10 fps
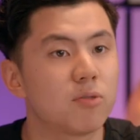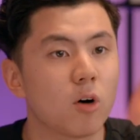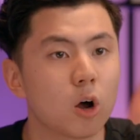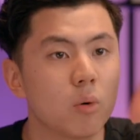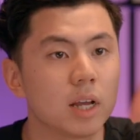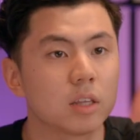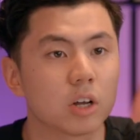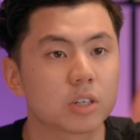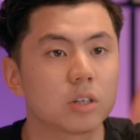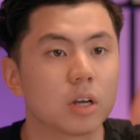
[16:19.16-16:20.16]
following
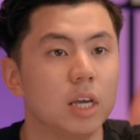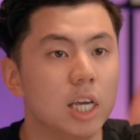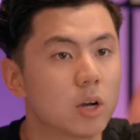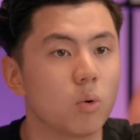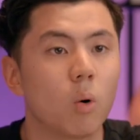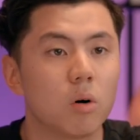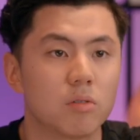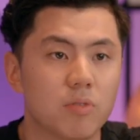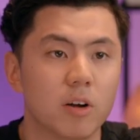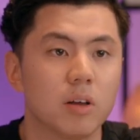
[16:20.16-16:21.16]
doesn't equal
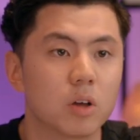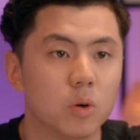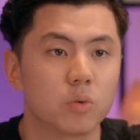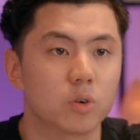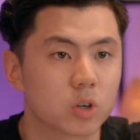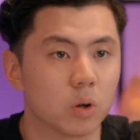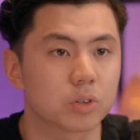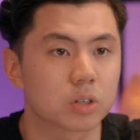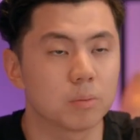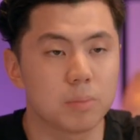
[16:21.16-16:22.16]
very good
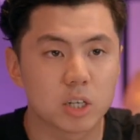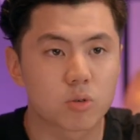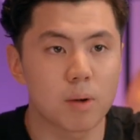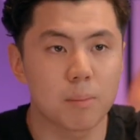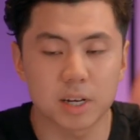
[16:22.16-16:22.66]
results. Please remember